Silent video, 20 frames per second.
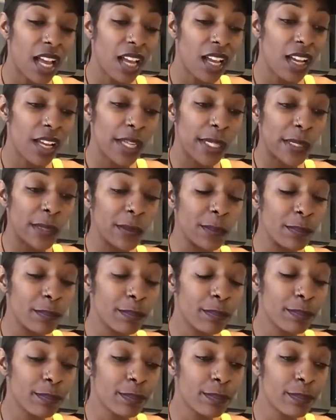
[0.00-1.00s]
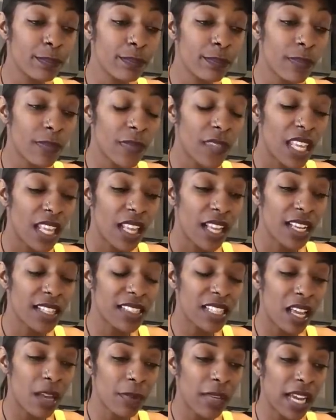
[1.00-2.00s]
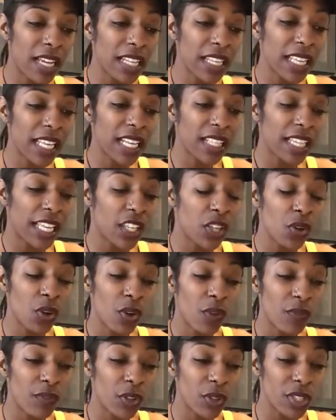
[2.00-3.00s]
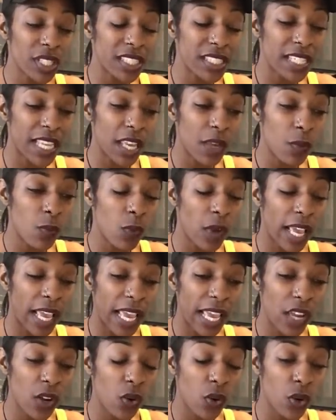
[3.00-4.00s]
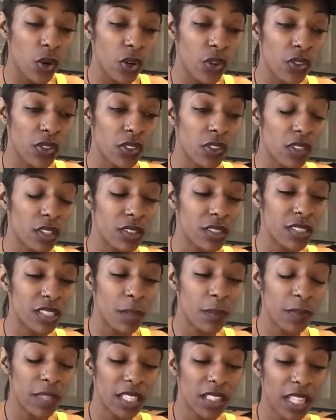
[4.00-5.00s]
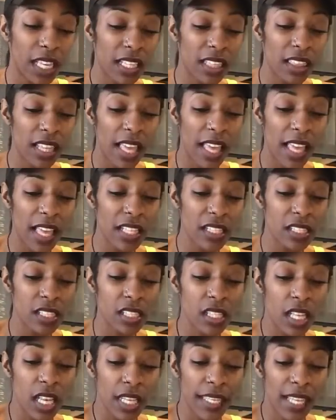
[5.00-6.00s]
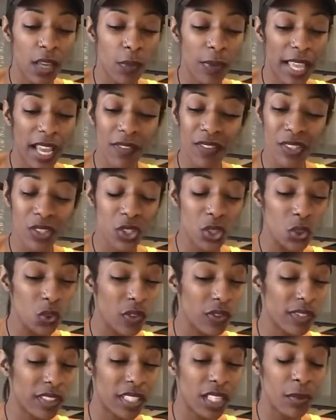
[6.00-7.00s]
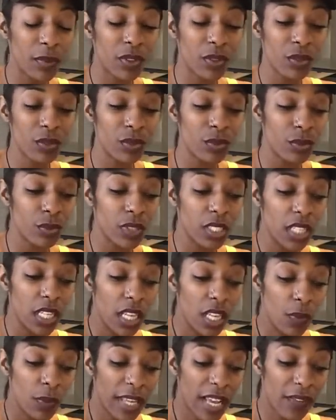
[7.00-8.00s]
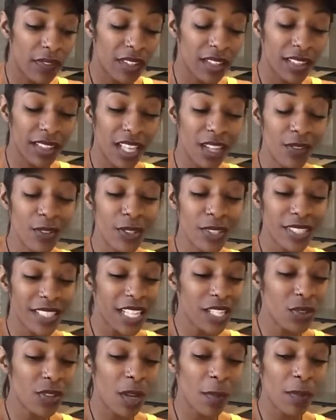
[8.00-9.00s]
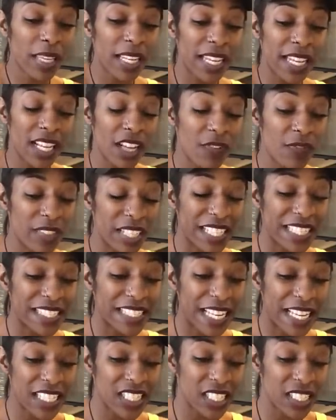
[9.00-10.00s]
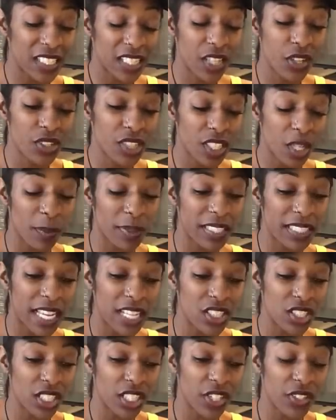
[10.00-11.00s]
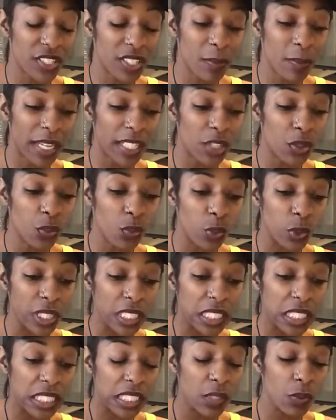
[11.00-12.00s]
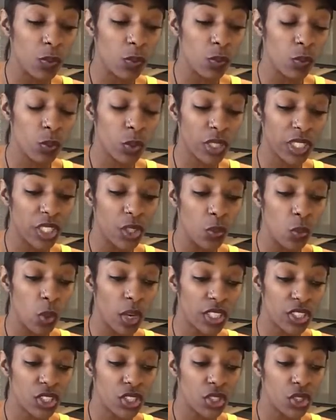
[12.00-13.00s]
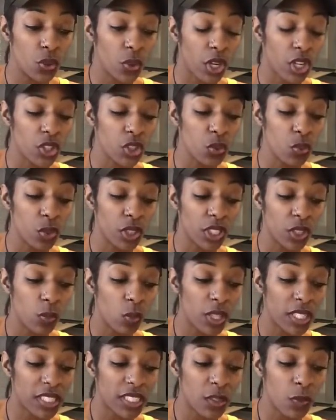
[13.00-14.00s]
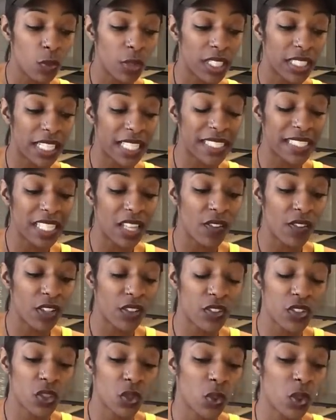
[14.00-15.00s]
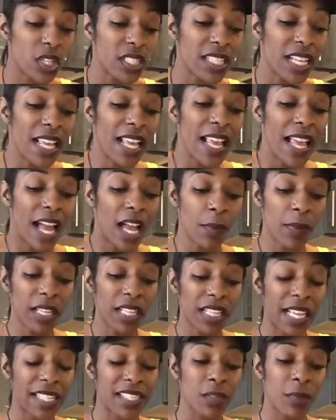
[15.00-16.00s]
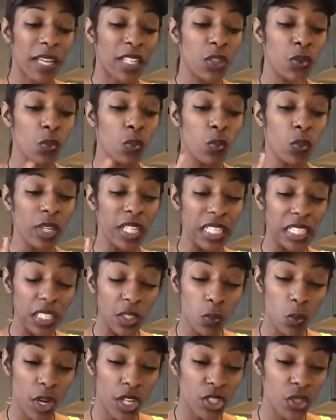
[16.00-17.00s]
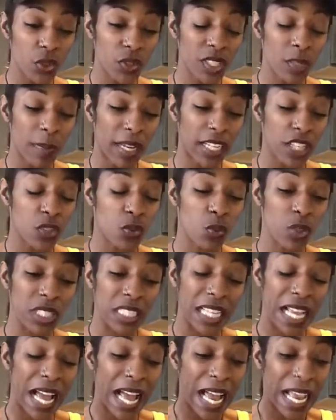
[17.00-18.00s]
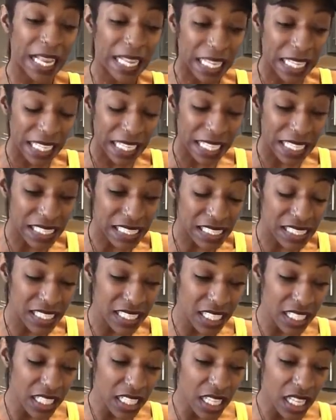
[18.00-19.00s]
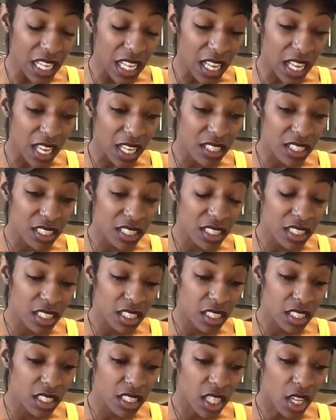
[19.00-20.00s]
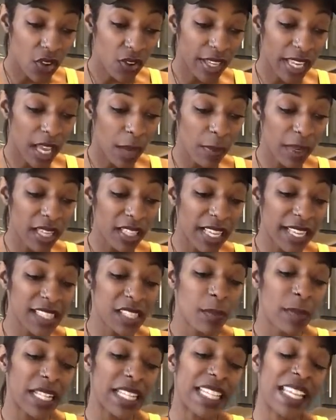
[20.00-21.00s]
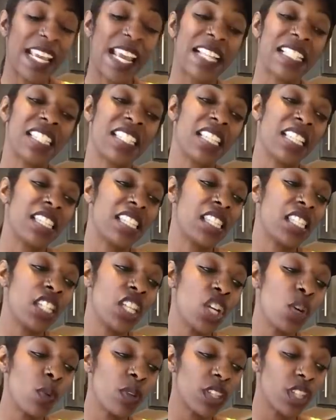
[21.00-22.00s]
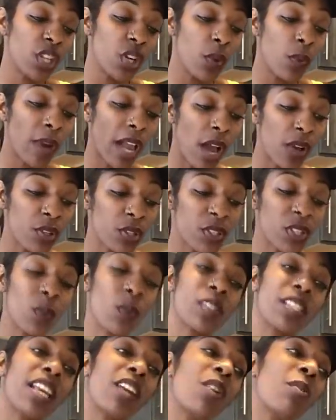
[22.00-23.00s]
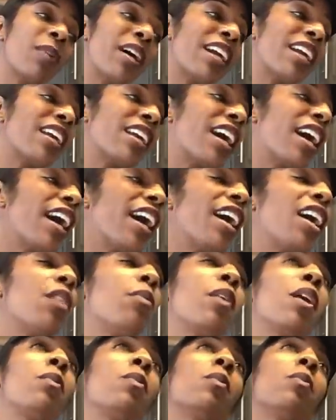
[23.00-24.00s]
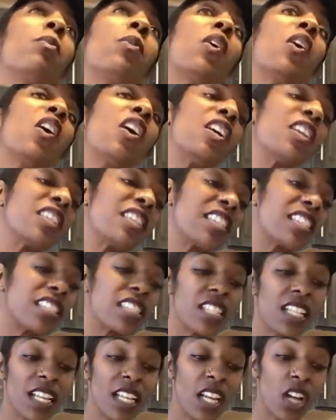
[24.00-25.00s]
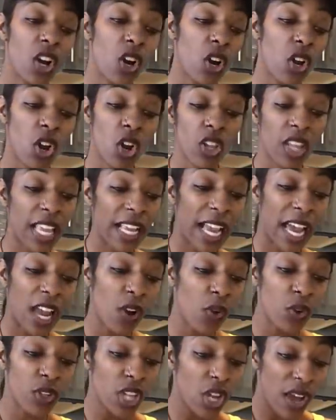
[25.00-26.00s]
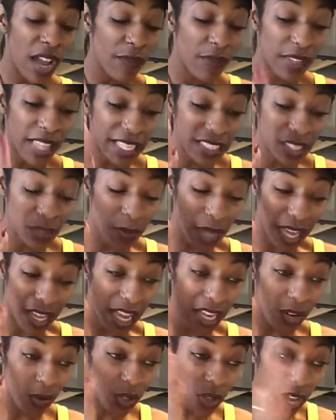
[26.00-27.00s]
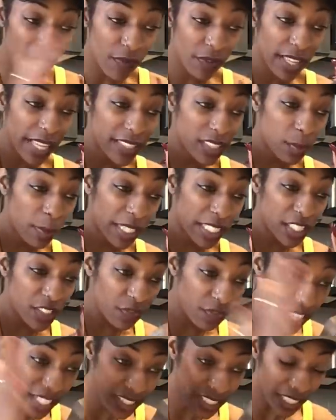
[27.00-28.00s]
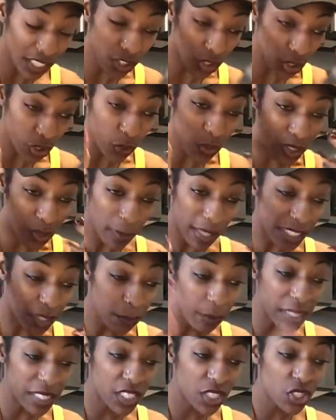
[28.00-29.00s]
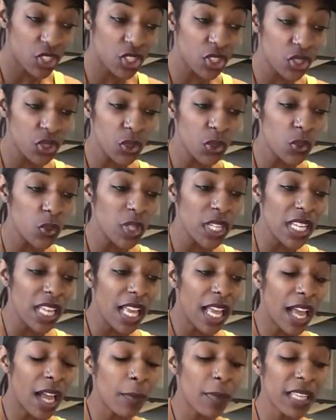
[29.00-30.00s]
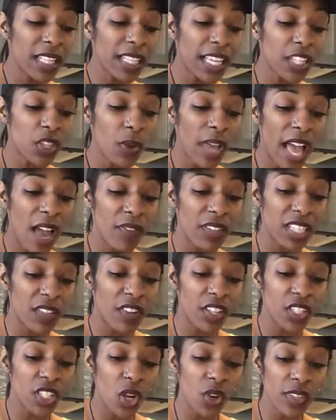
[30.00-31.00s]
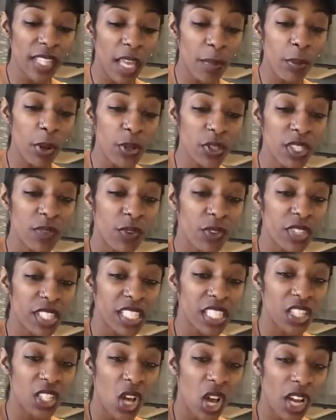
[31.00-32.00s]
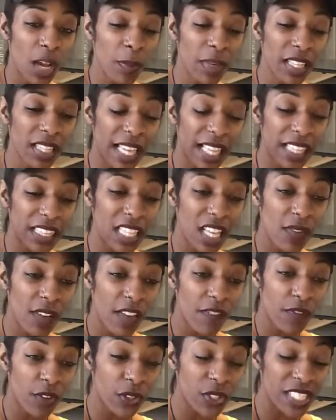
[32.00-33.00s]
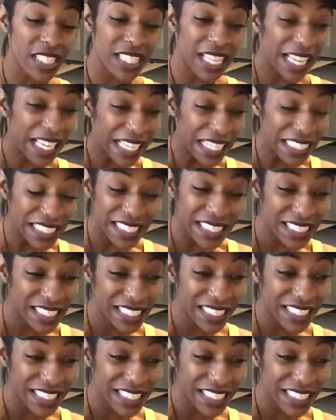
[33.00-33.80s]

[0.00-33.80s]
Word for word: Um, because I'm kind of getting like you don't feel the same way or something like that. Yeah, we have the Two of Cups. Ooh, we have the Lovers. That's what I'm getting a fixation. There's an obsession here. Somebody really, really wants you or you really want someone. Yeah, Seven of Swords. I'm getting like somebody really wants you. Somebody's really hiding it. Okay, I'm getting like somebody can't sit still when they're around you. Someone's like, oh my God, baby boss. Or, or like, I don't know. I feel like some, I don't know. I feel like somebody's fixated on you. Somebody misses you. I'm getting like you haven't even known that person for this long. I'm getting like love at first sight.